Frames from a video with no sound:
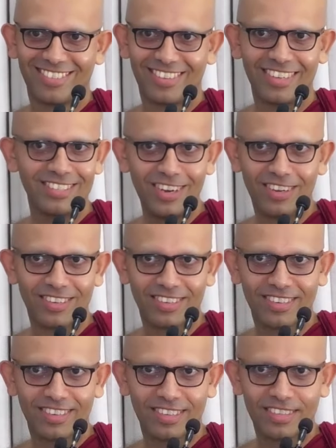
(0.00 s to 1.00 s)
He's not.
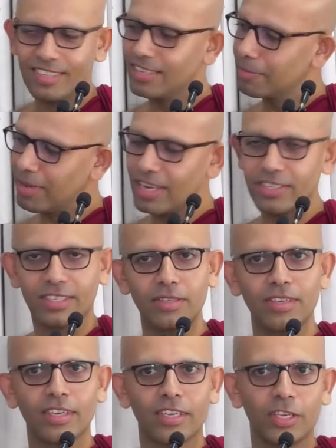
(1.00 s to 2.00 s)
Just
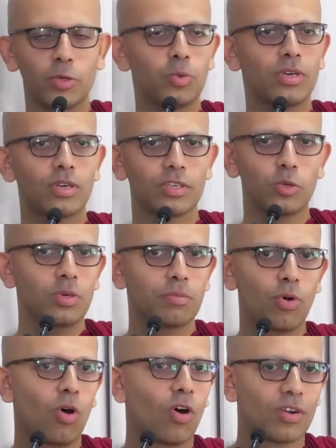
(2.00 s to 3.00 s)
imagine you were you were
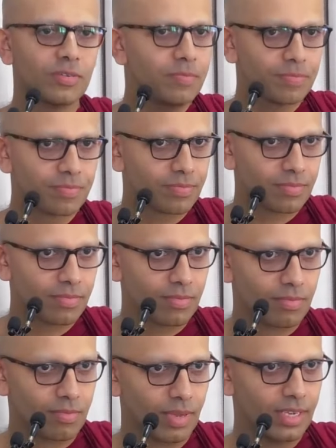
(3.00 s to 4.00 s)
born,
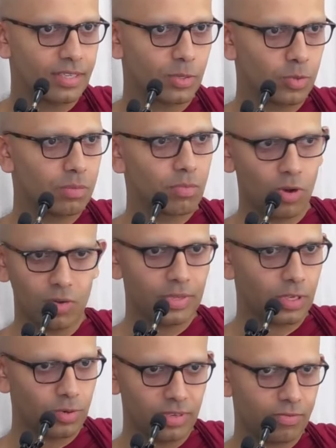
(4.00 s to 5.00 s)
right? You were born
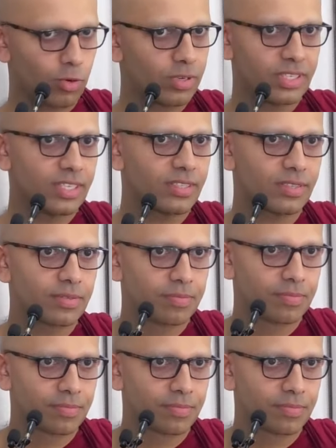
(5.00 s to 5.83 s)
with only four digits.